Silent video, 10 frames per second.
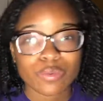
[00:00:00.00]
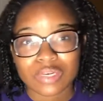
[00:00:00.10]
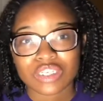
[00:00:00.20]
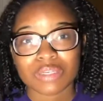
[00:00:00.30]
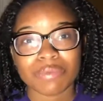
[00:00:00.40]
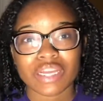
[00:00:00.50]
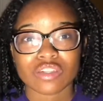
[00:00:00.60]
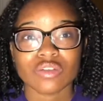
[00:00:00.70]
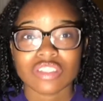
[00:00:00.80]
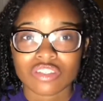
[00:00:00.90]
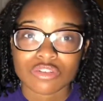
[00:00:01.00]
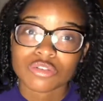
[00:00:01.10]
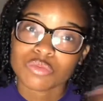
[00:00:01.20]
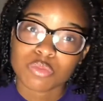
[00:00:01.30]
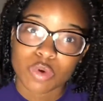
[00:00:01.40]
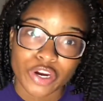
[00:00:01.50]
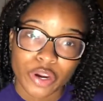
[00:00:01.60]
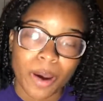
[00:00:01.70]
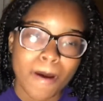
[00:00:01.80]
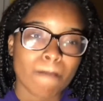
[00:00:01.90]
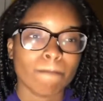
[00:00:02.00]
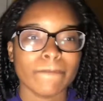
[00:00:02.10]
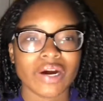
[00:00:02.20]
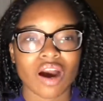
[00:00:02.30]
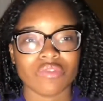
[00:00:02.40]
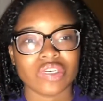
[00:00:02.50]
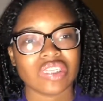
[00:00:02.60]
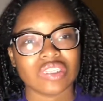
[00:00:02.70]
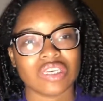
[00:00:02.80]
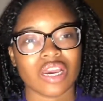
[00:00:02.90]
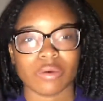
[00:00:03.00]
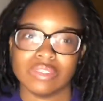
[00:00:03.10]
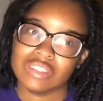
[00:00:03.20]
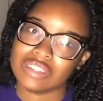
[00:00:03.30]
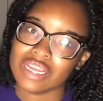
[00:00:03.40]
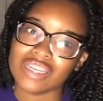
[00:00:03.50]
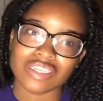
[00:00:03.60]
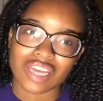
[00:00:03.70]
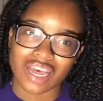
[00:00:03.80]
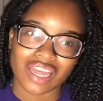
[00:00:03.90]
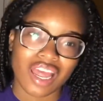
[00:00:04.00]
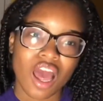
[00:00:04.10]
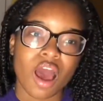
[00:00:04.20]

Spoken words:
which my other 2 sisters were, but obviously I was not.